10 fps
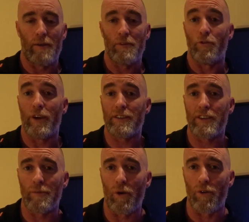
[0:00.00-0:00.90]

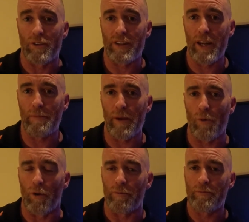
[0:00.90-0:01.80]
Resting more, sleeping
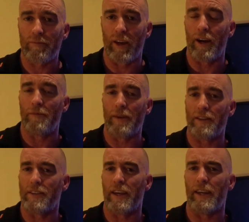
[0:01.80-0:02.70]
more,
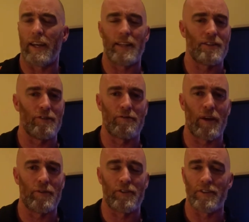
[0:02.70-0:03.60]
and taking
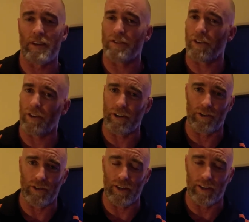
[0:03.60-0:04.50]
anti-inflammatories, that's not going to
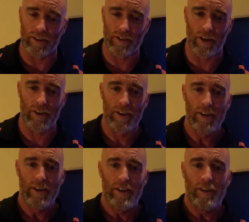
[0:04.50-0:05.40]
do it either. So
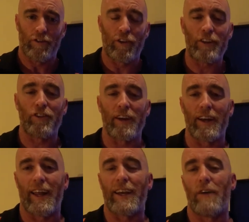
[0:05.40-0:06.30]
stretching,
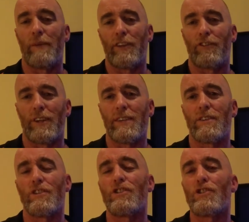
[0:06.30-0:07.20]
like I mentioned, is
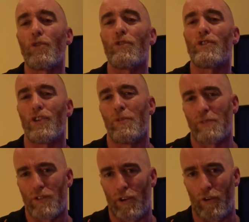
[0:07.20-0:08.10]
a short-term
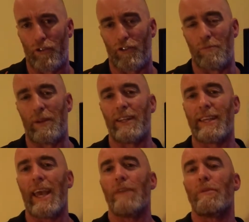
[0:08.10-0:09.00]
solution, but it
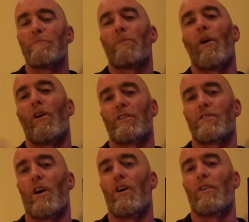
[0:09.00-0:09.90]
can be
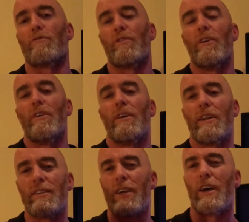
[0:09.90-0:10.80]
part of an
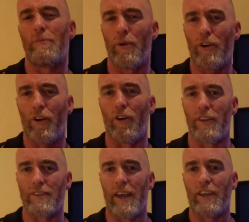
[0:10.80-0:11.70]
entire protocol
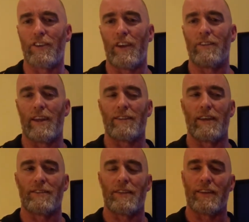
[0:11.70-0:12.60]

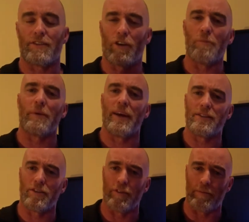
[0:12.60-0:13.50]
that's
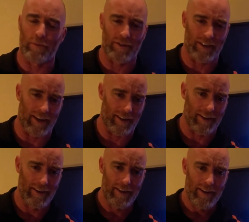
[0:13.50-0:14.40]
comprehensively put together.
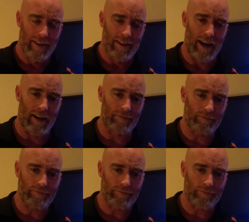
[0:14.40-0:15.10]
Now,